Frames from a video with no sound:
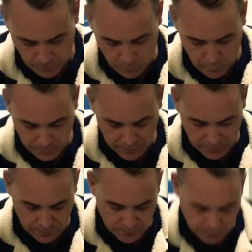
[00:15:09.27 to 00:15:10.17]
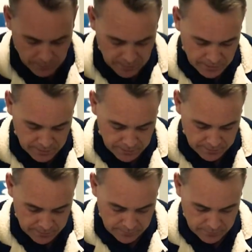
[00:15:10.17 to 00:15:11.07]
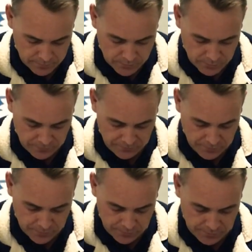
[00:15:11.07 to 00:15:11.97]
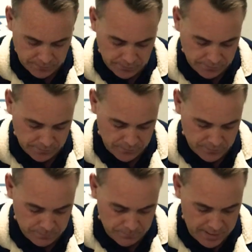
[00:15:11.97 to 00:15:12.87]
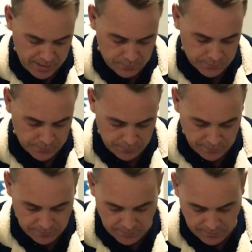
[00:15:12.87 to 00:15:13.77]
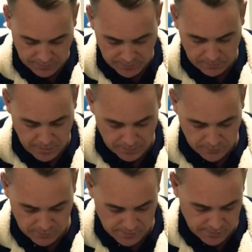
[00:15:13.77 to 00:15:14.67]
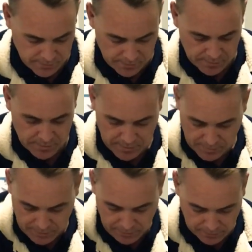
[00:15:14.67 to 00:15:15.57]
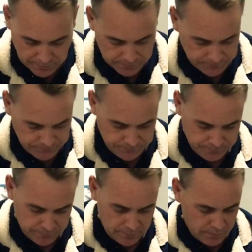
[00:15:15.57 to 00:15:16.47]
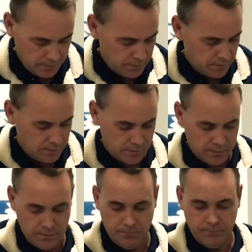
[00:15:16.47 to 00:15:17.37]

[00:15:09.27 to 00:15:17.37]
what we're going to do is we're going to connect the two fuses on the power side that goes to the battery together. Okay?